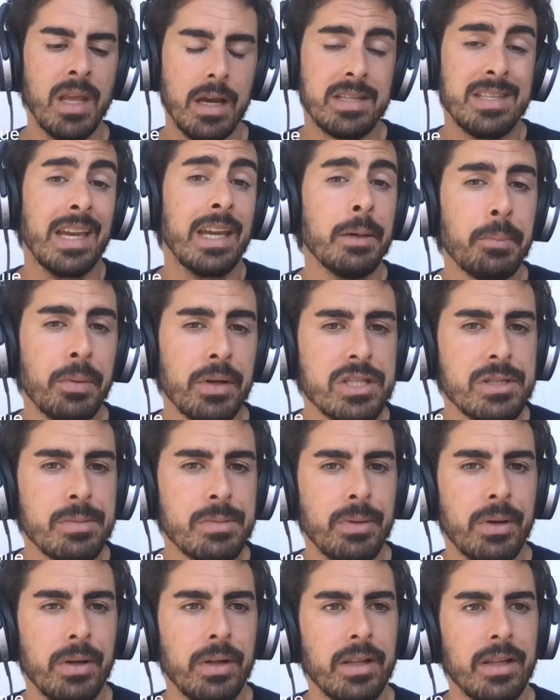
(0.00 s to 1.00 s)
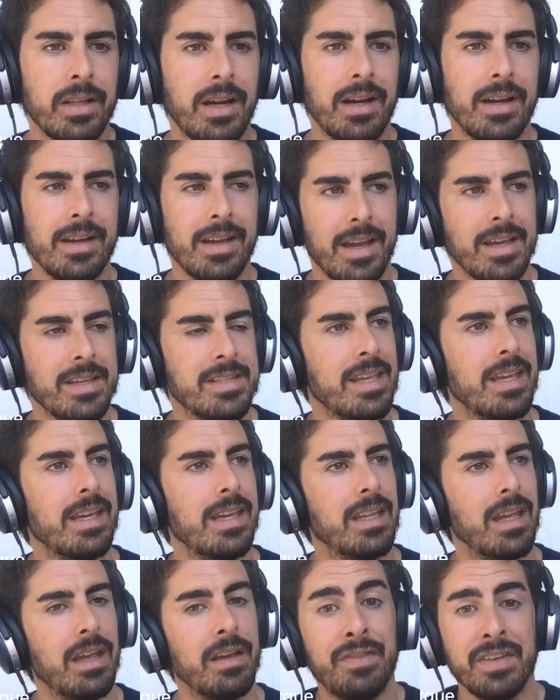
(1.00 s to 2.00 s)
A second principle, uh, I
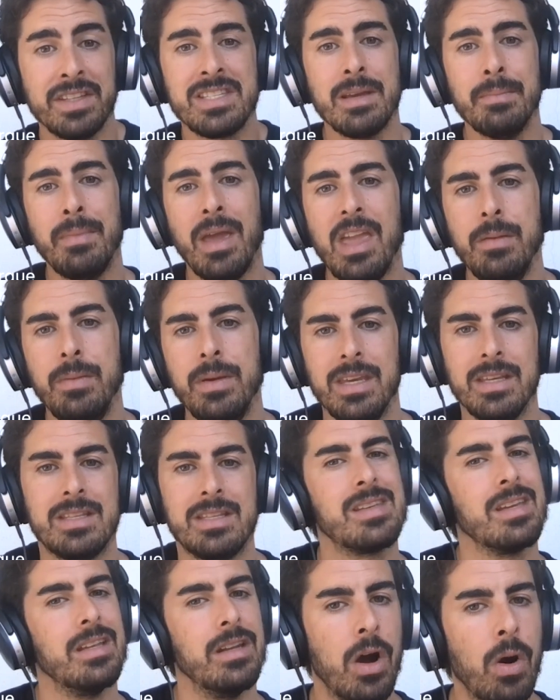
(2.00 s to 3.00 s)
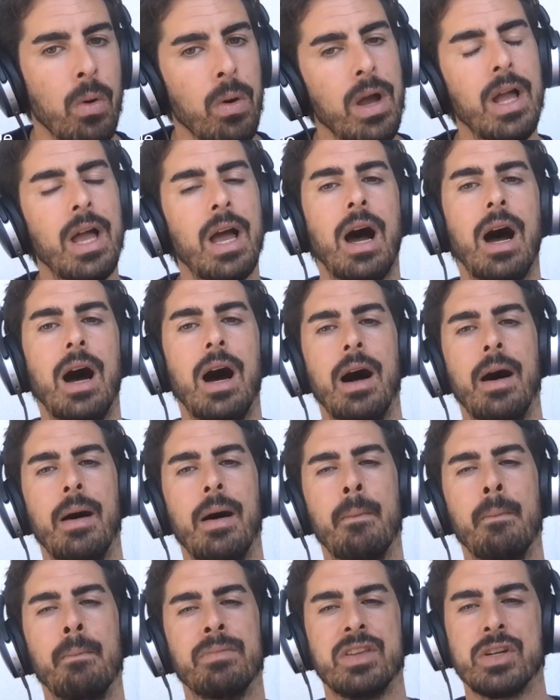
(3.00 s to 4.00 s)
said, if it's a maybe, it's a no.
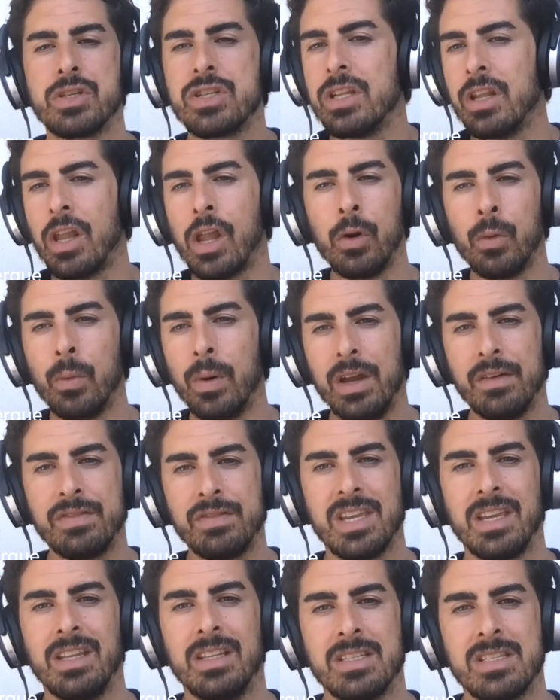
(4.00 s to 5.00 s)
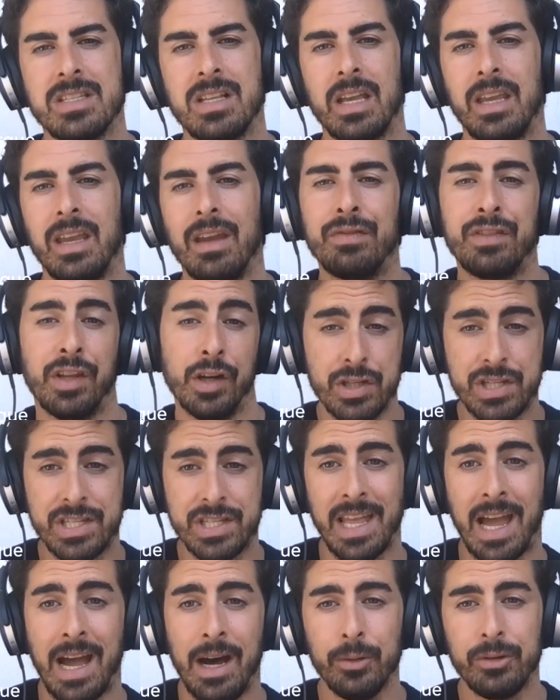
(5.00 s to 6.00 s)
Um, there's another way of saying this, like if there's
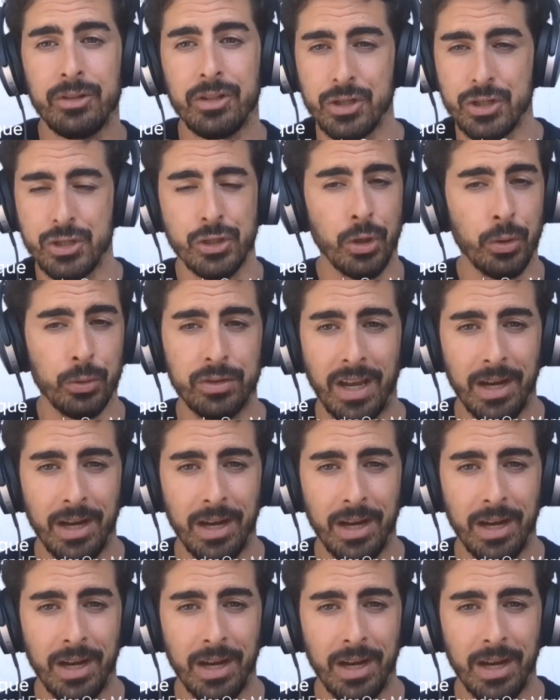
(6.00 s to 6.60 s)
doubt, there's no